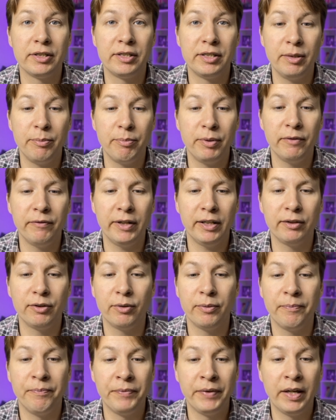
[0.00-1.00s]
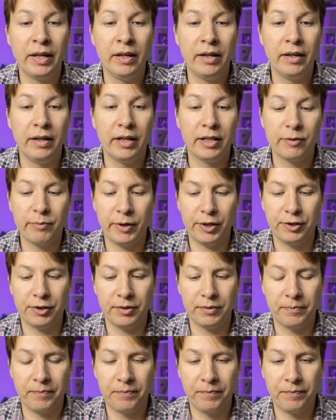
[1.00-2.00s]
a simple value
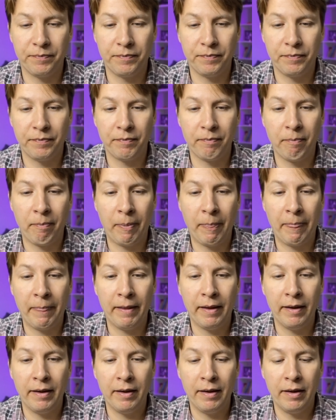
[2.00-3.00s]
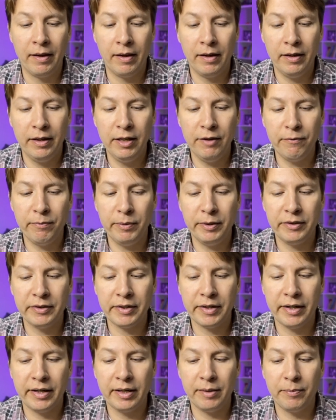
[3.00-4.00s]
expression. If we
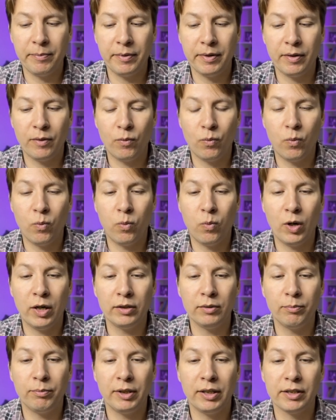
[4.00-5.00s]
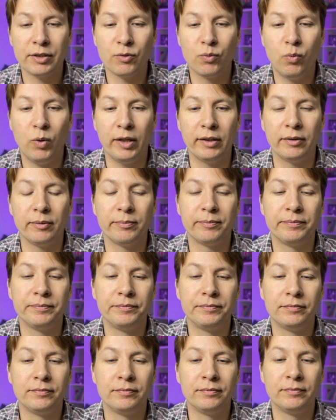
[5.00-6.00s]
type 1 plus 1,
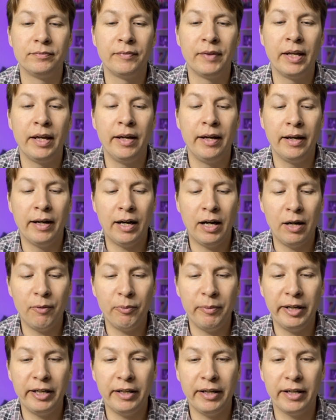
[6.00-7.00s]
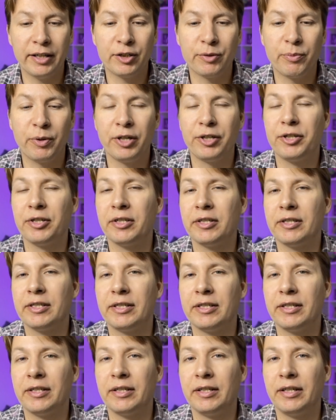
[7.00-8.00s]
how many
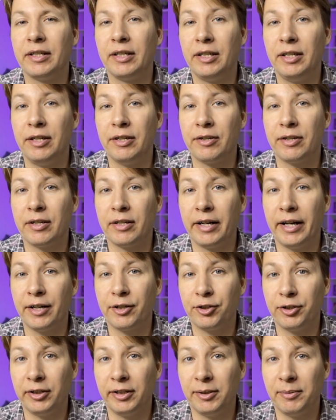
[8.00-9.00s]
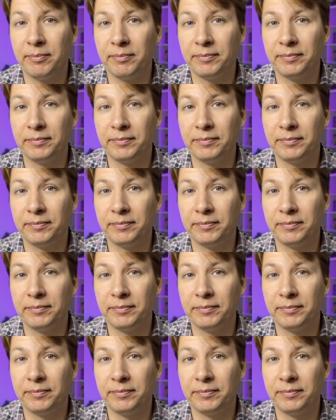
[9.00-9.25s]
expressions here actually?